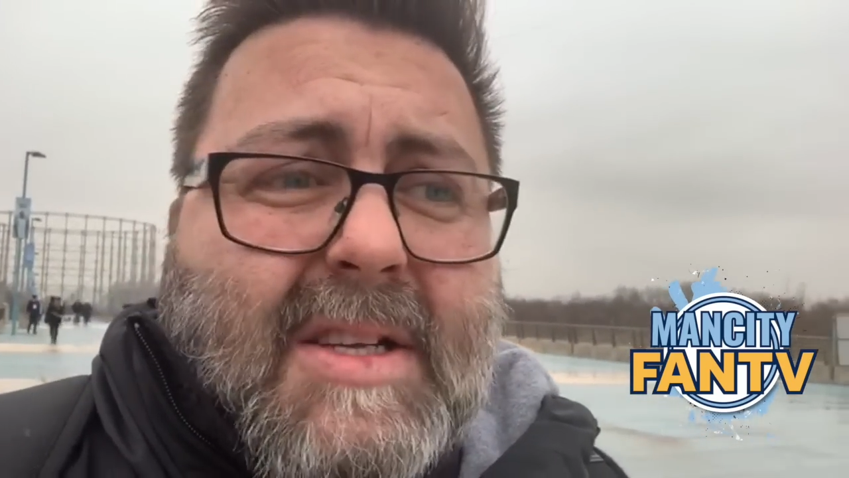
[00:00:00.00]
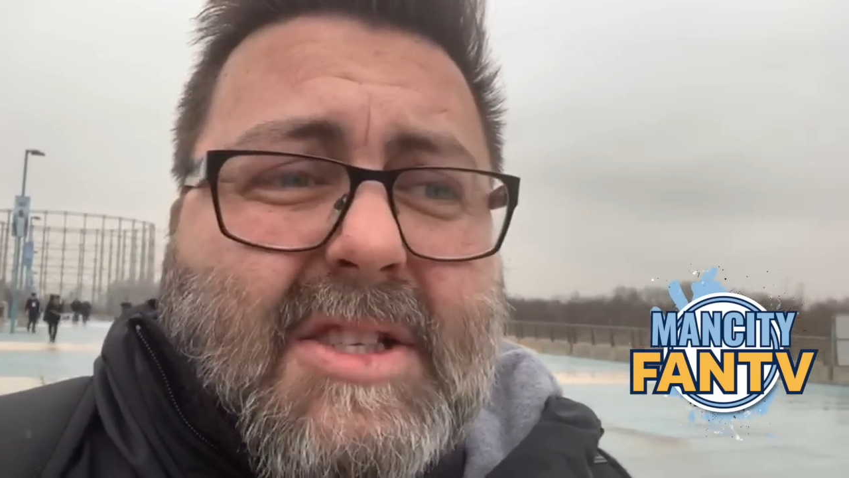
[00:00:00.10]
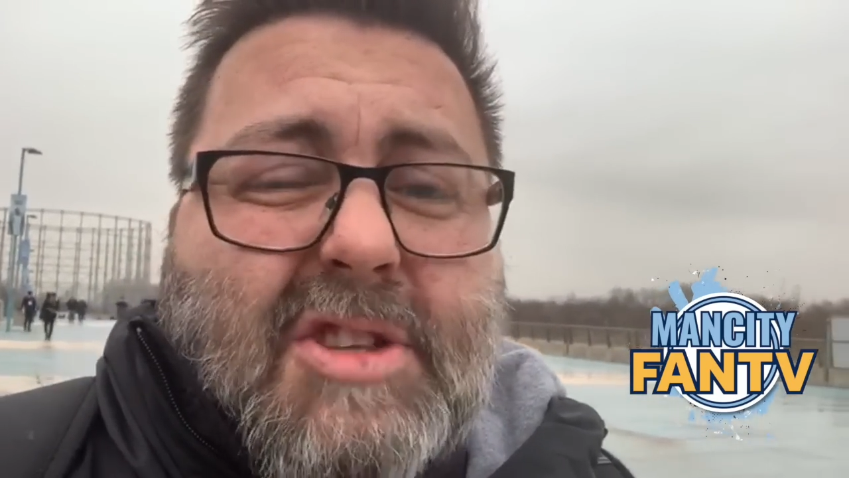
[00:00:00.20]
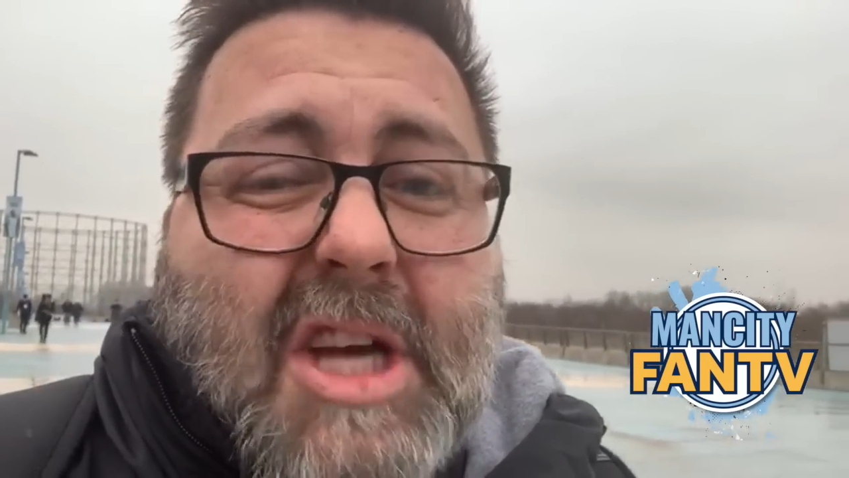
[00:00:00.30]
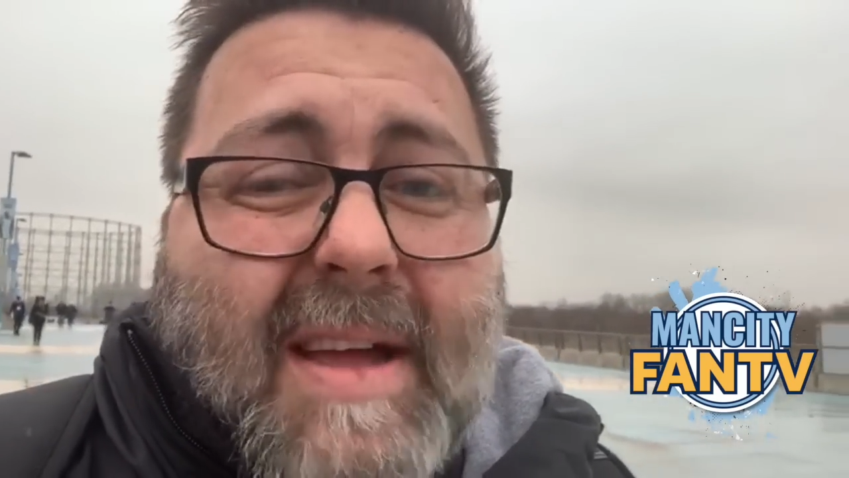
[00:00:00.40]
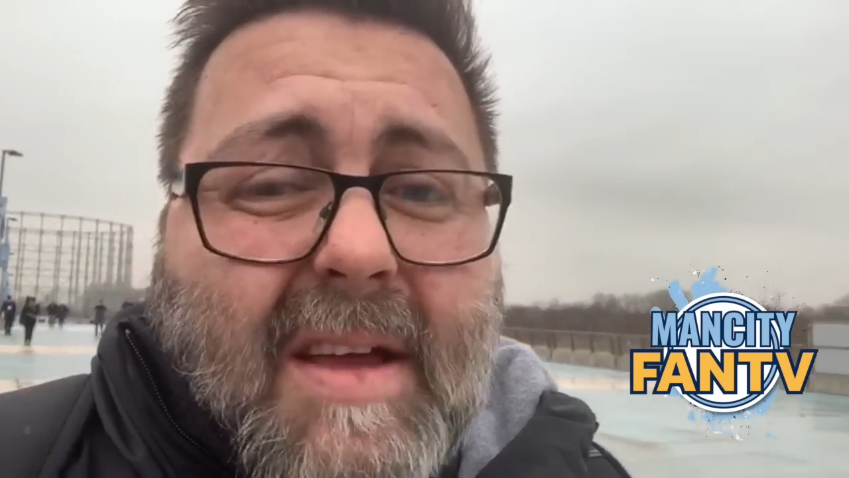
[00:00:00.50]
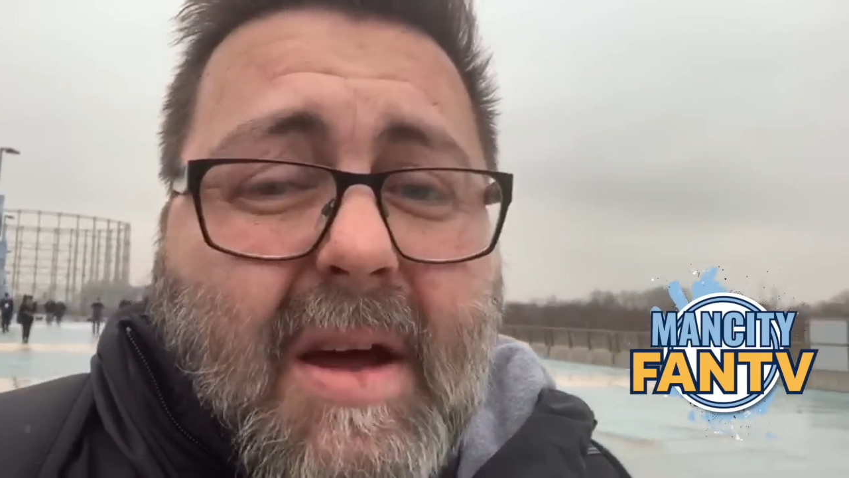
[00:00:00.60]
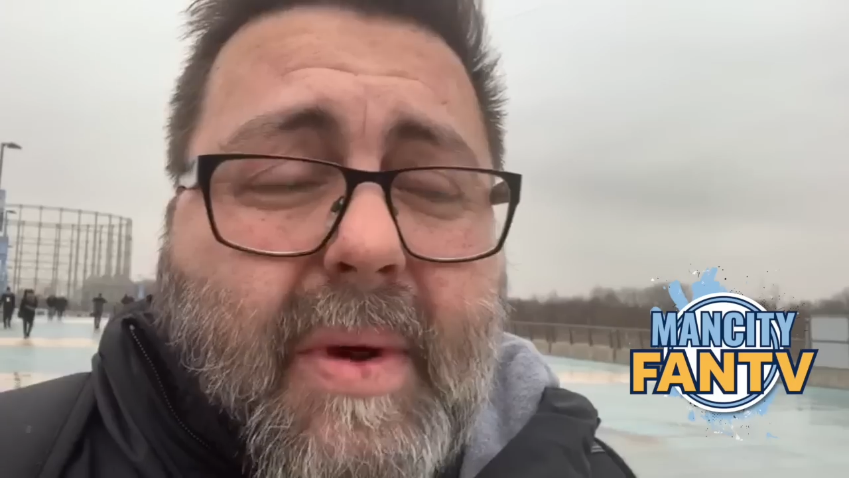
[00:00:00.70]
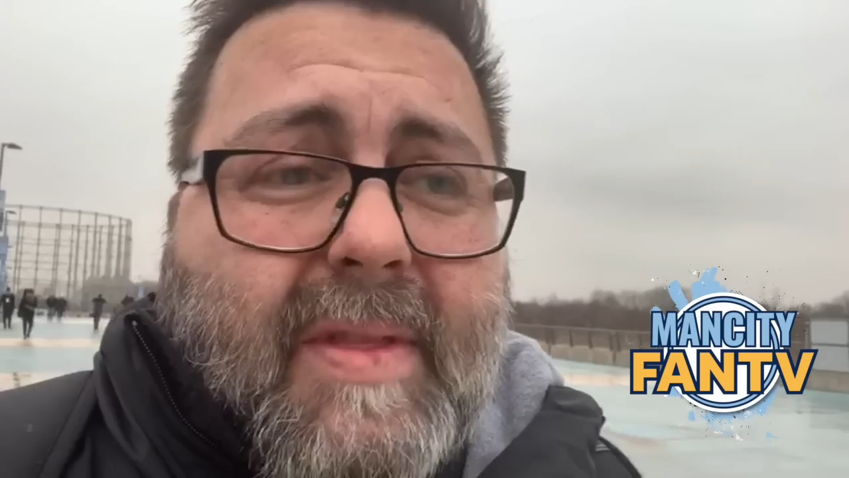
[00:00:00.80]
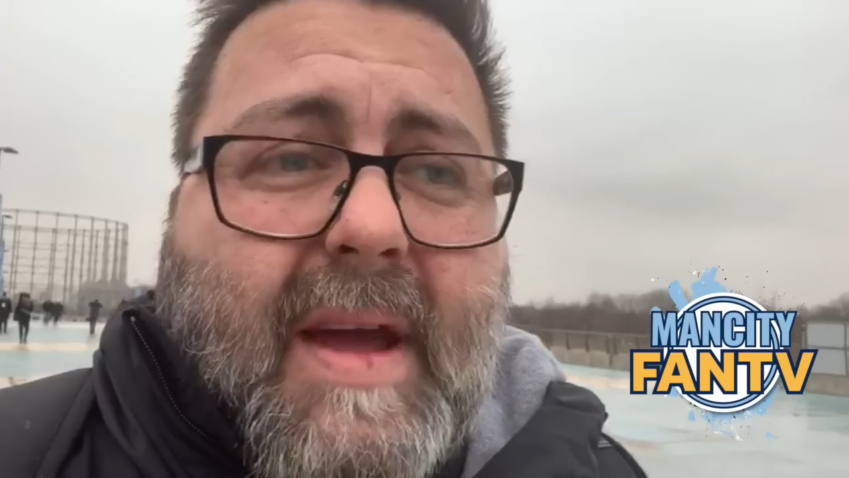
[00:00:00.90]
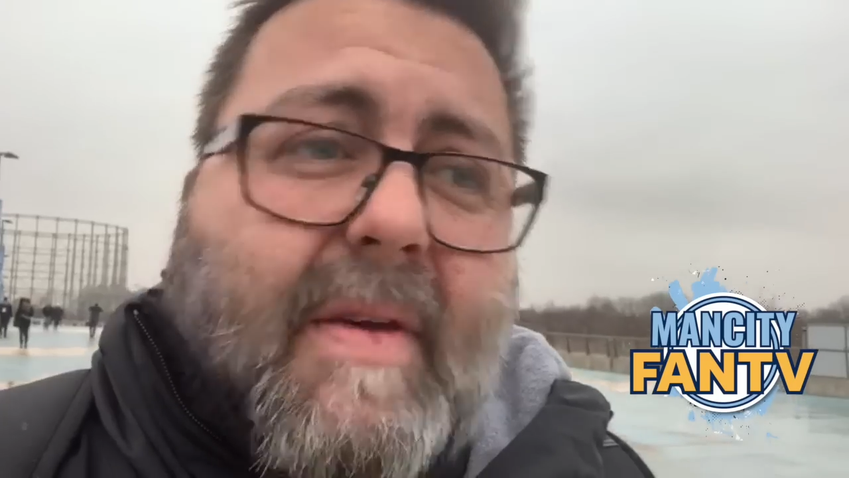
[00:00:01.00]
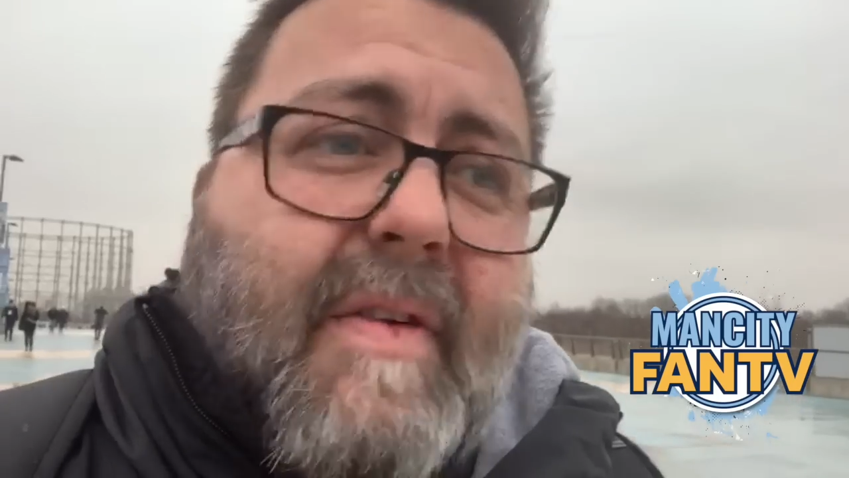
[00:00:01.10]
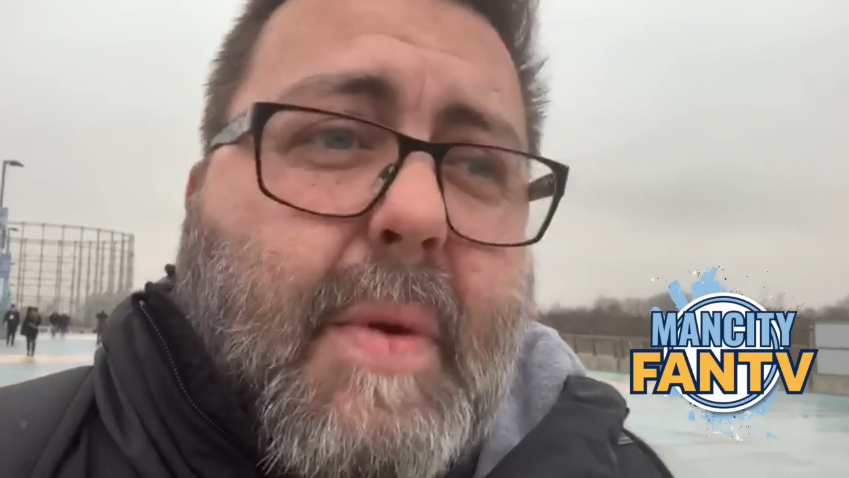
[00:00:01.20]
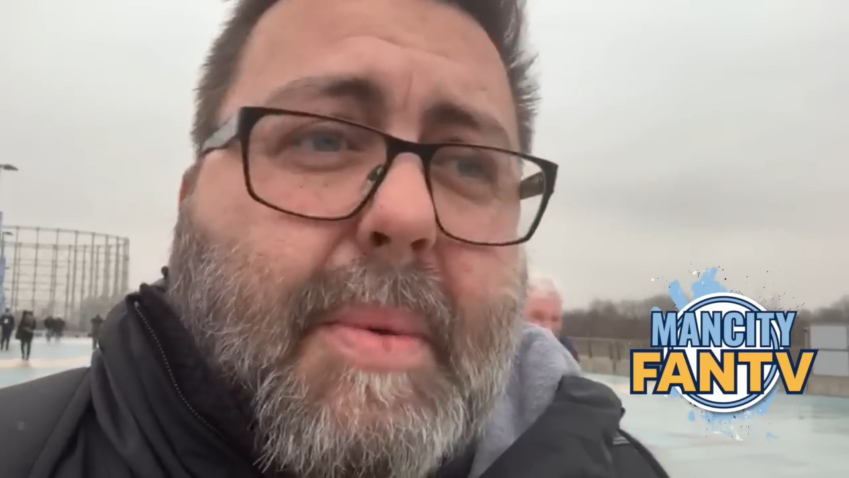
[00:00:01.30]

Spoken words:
Zinchenko in there if we